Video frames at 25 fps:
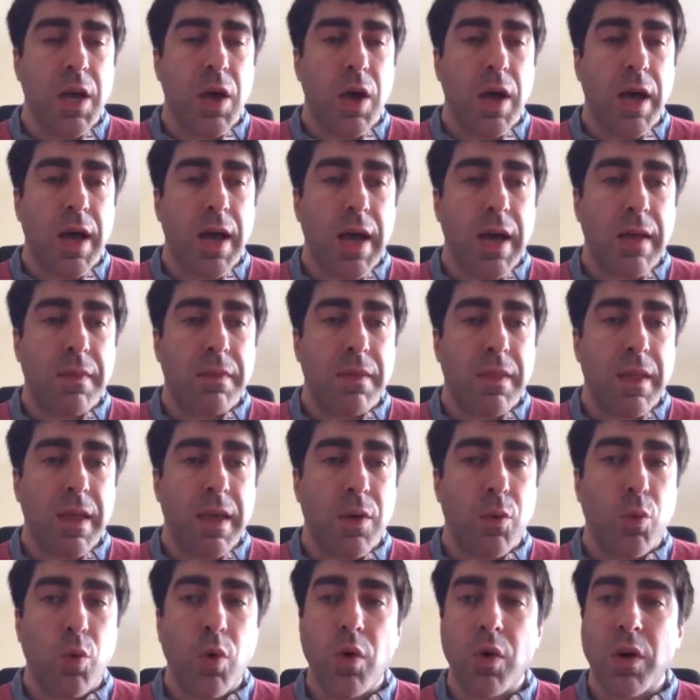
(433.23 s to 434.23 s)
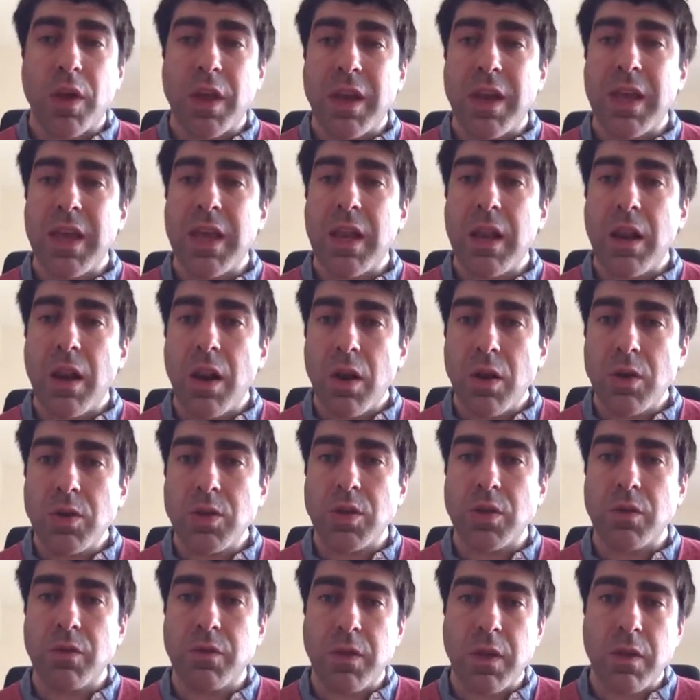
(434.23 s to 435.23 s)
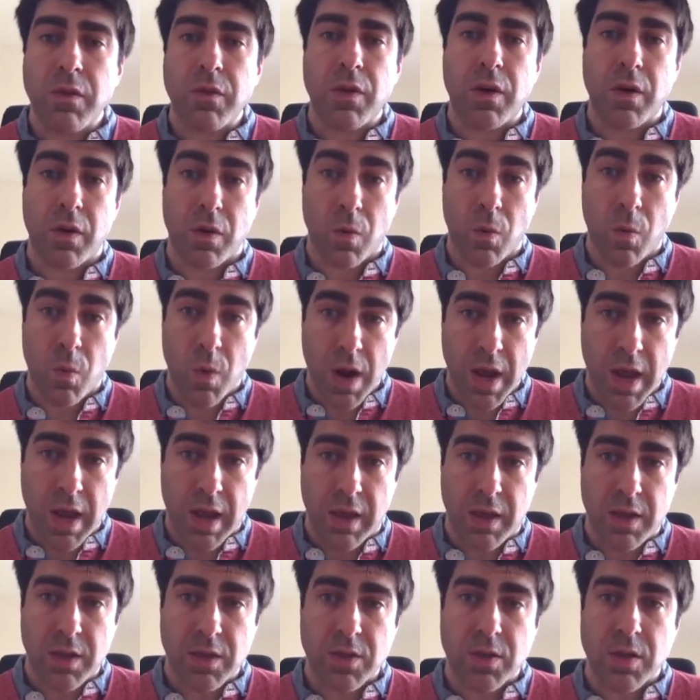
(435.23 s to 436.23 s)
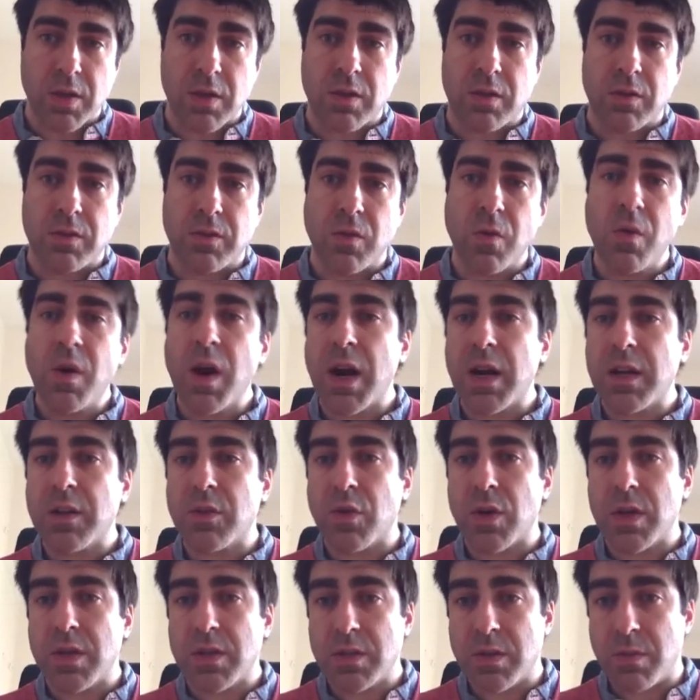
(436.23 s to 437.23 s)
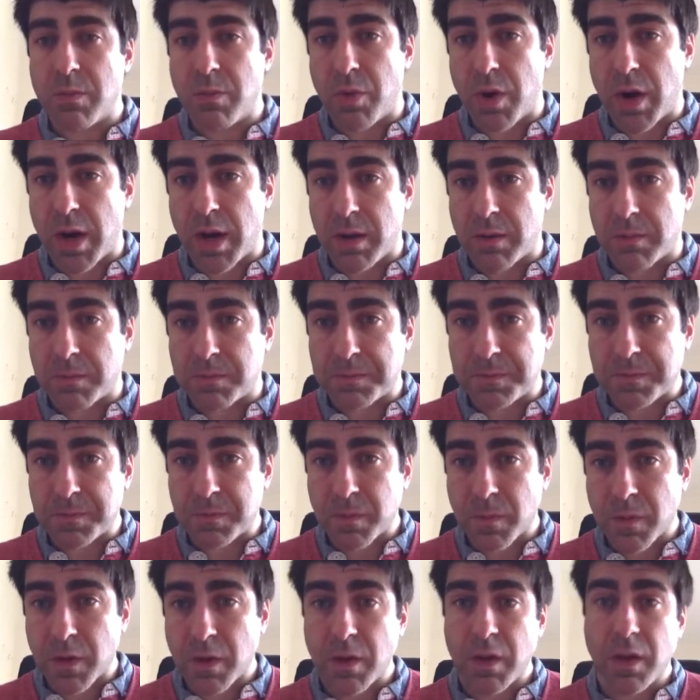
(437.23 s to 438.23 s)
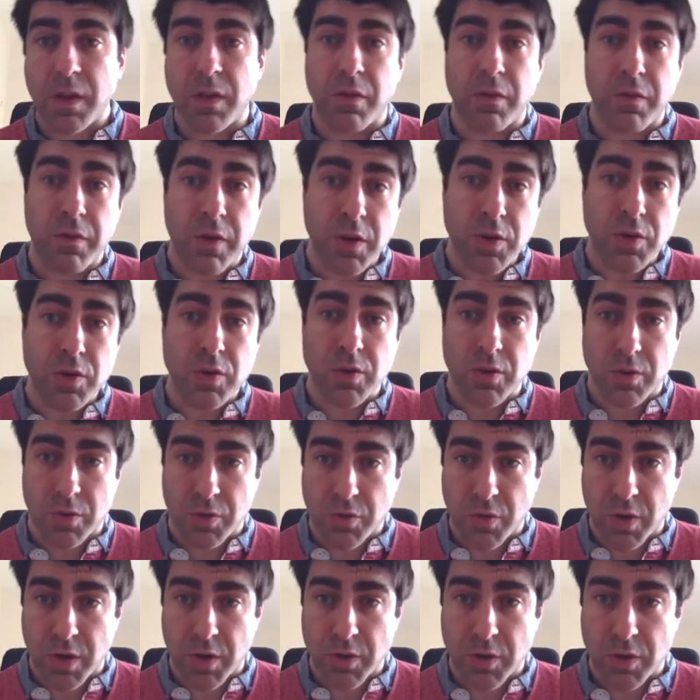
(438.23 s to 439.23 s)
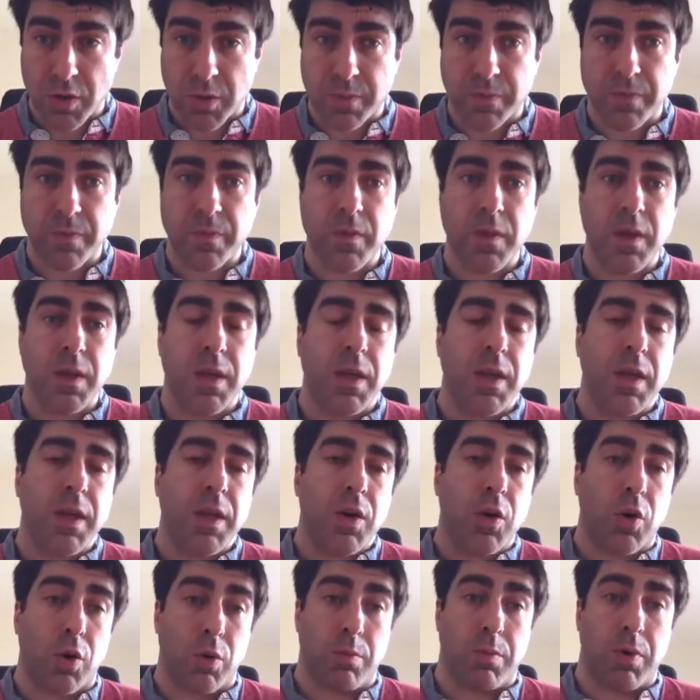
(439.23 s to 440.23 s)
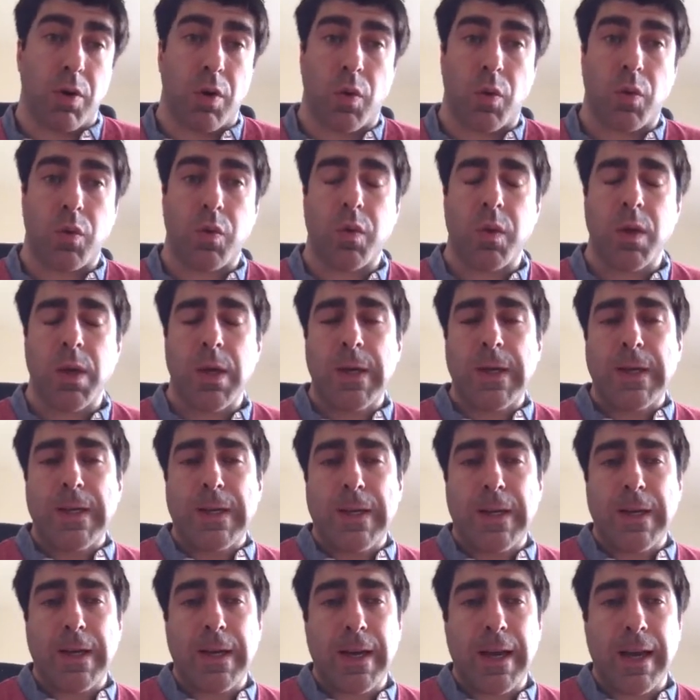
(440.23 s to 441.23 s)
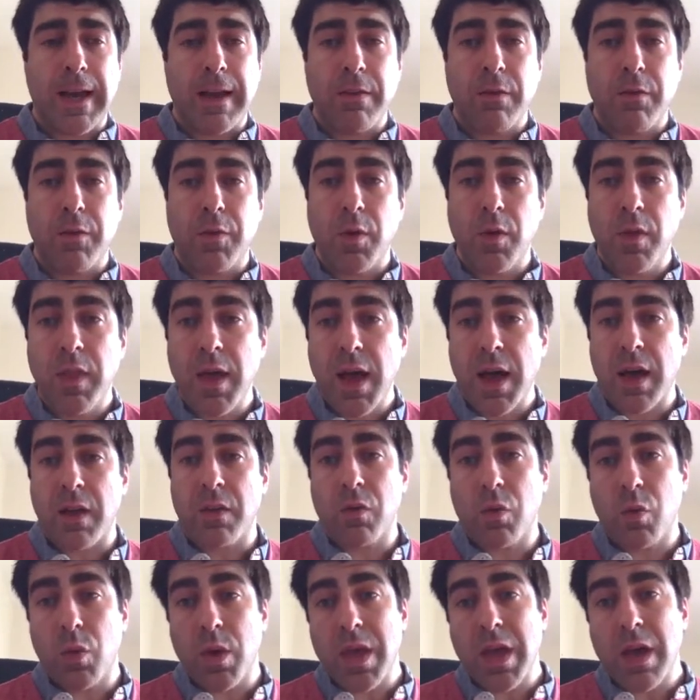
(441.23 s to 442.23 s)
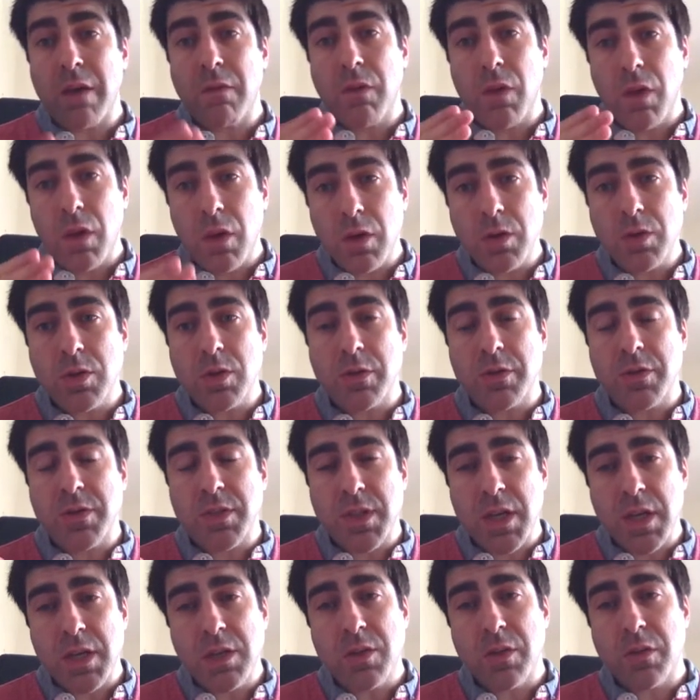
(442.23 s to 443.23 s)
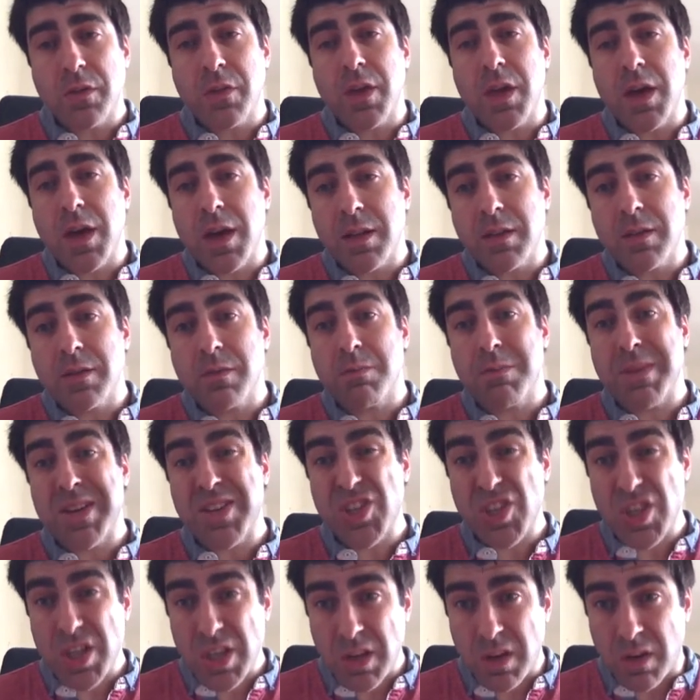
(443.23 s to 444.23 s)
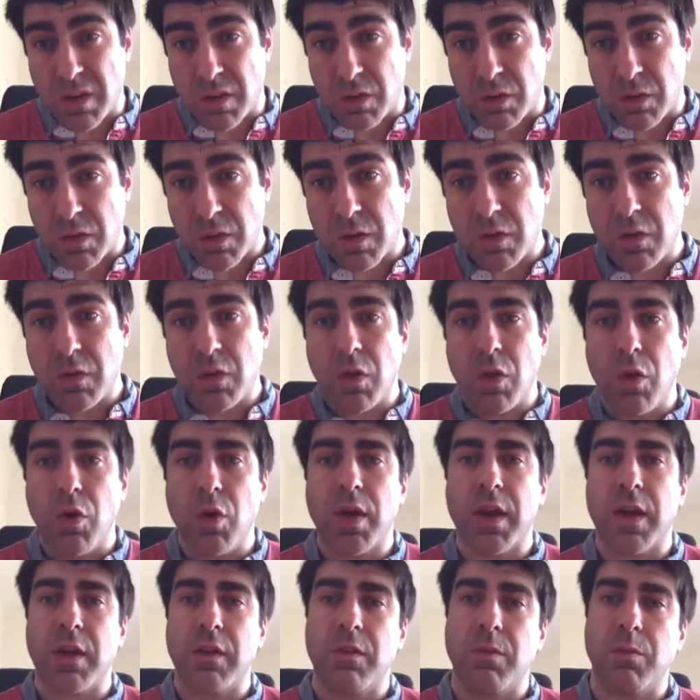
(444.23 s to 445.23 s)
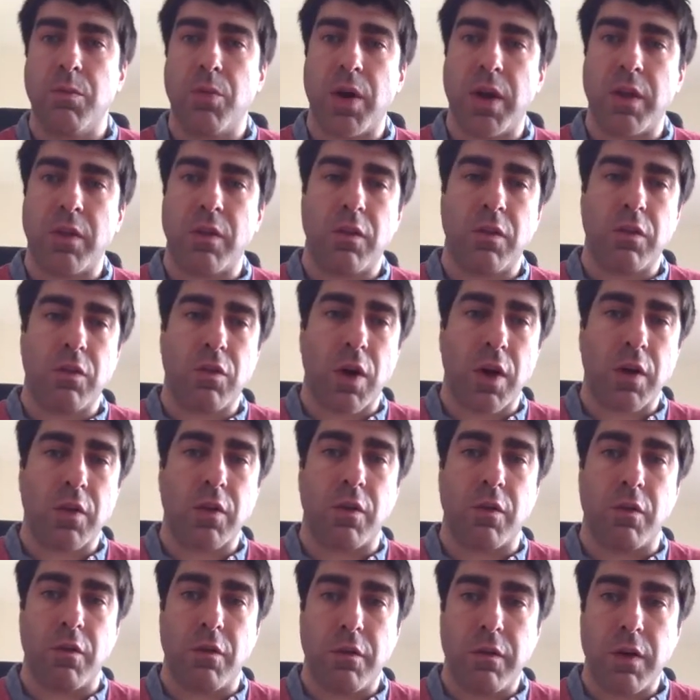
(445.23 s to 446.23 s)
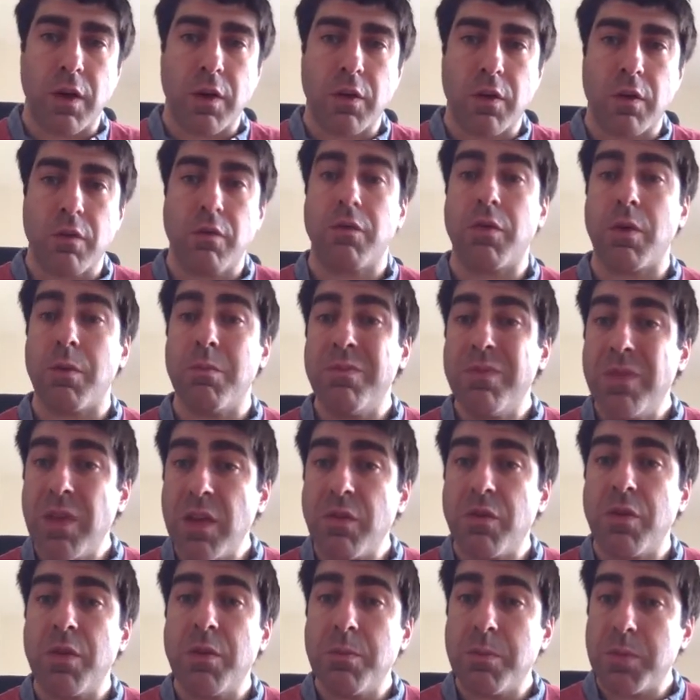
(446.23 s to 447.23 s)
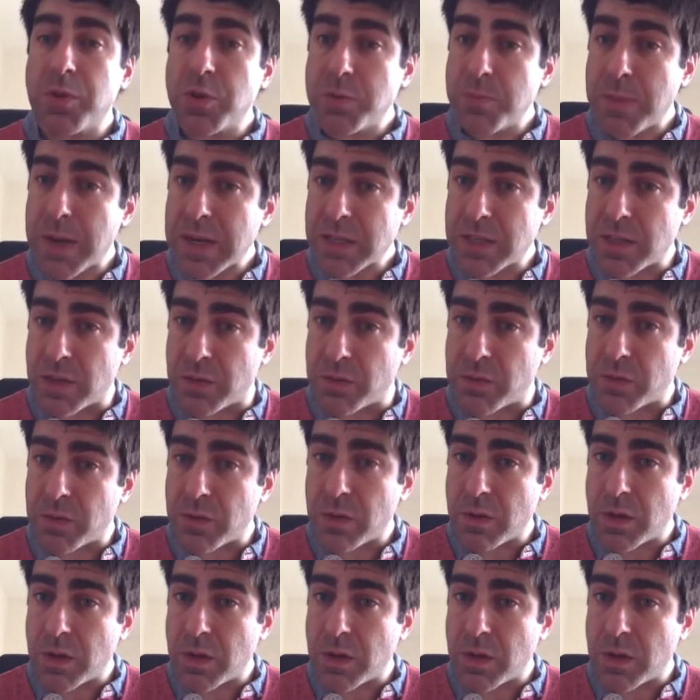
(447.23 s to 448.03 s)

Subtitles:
and working in lots of different ways to characterize the brain, either functional structure or both. And for that, we have lots of state-of-the-art machines to look at brain structure and function from different perspectives,